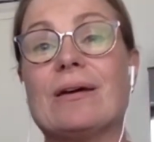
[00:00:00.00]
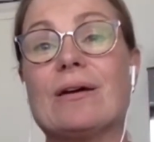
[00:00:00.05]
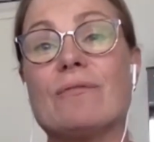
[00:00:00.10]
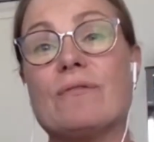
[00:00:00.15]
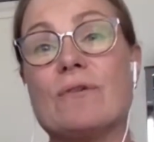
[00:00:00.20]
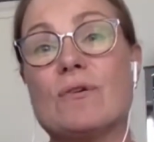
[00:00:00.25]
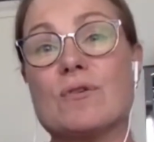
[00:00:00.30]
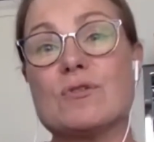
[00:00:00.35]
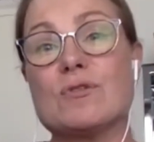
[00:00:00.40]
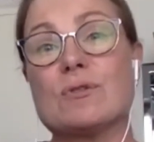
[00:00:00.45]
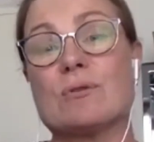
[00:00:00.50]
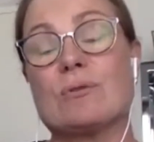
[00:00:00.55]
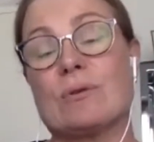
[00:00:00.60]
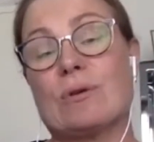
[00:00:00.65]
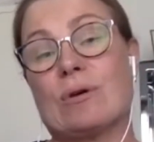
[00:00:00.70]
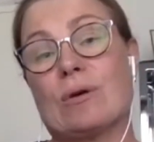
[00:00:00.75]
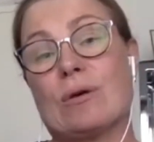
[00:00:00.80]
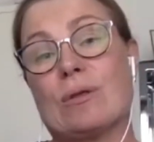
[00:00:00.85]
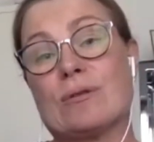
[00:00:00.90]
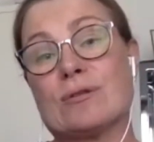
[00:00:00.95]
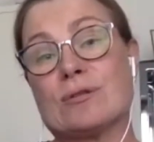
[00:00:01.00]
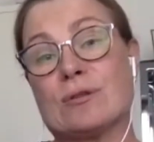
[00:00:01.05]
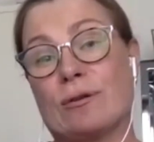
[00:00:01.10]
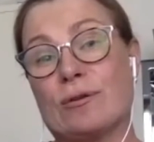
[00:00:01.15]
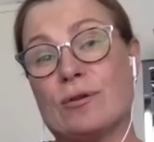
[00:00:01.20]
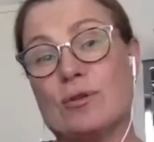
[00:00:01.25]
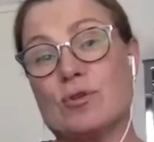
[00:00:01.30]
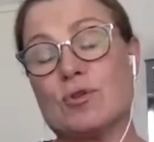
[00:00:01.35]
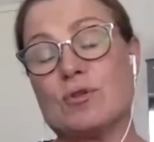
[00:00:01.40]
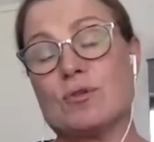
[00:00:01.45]
first
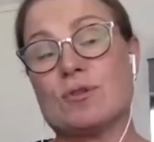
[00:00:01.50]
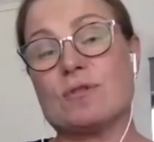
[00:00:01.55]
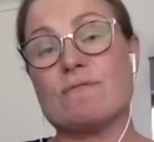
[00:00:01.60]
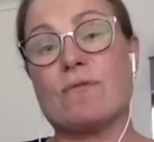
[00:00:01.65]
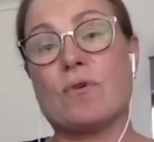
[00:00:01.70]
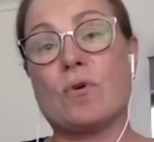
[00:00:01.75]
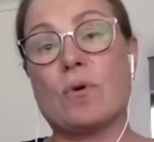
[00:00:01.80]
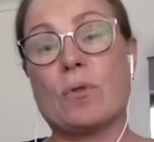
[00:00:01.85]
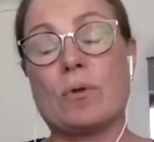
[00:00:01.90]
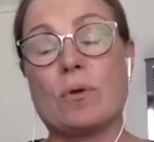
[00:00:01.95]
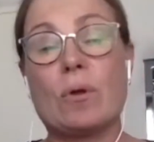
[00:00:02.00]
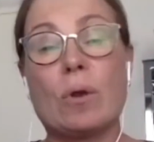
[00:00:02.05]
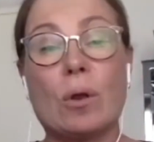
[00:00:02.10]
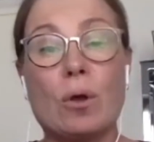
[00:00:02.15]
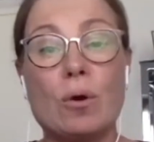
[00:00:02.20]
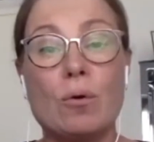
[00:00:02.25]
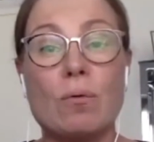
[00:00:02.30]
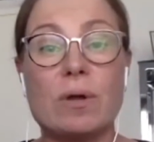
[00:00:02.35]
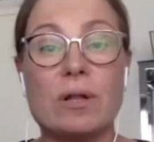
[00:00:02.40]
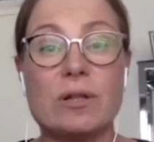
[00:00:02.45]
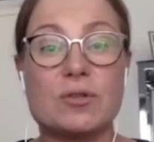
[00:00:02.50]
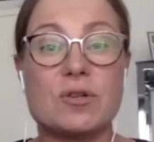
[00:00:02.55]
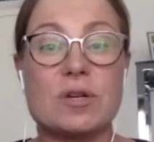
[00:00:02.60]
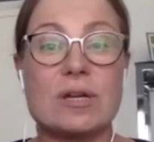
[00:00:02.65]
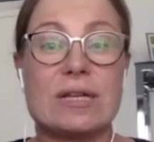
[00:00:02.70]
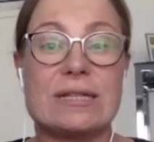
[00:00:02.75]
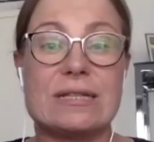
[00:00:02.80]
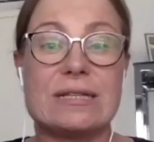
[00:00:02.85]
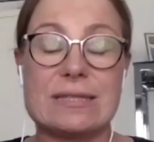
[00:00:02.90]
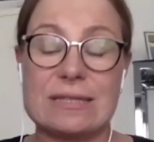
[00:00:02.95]
solutions for the local
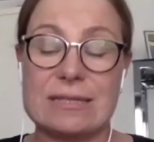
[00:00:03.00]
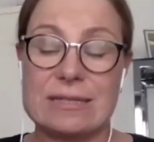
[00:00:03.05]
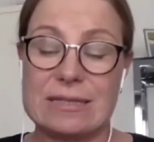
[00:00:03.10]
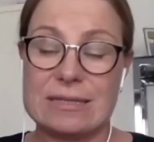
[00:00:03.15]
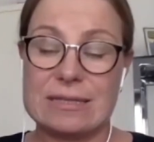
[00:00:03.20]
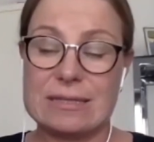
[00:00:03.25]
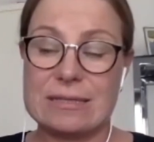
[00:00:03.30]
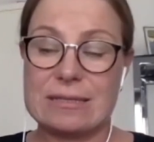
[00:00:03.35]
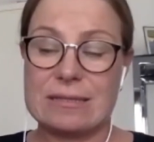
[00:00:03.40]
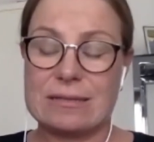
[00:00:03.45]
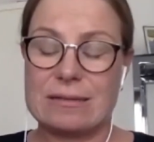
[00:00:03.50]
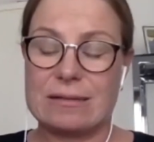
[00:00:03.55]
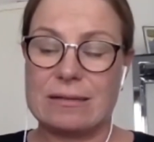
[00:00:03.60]
challenges,